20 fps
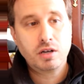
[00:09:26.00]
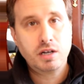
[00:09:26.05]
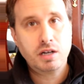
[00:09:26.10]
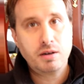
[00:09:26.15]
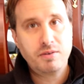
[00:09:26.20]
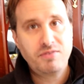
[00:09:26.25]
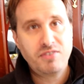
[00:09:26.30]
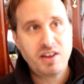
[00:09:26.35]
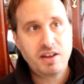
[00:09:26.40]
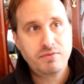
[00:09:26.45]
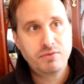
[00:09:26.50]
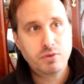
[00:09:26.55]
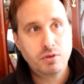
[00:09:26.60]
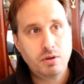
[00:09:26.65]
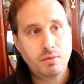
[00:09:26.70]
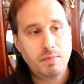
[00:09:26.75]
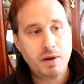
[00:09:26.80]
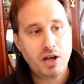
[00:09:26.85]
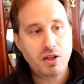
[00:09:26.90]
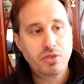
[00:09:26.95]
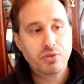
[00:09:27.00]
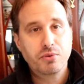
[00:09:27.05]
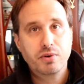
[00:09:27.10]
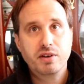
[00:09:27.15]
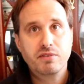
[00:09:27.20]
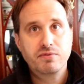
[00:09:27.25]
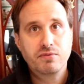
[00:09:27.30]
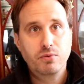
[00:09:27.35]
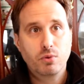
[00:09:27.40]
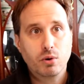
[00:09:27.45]
enough after about 3
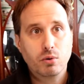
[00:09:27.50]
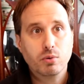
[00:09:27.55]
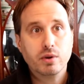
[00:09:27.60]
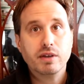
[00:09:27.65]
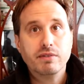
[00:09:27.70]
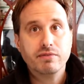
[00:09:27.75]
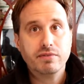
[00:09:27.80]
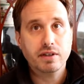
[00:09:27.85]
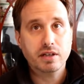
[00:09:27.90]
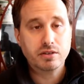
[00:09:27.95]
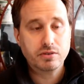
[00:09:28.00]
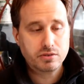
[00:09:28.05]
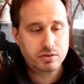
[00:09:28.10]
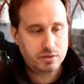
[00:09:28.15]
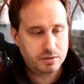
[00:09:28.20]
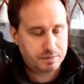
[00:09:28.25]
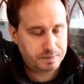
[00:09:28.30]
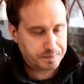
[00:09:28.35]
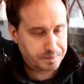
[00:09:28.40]
or 4 refills.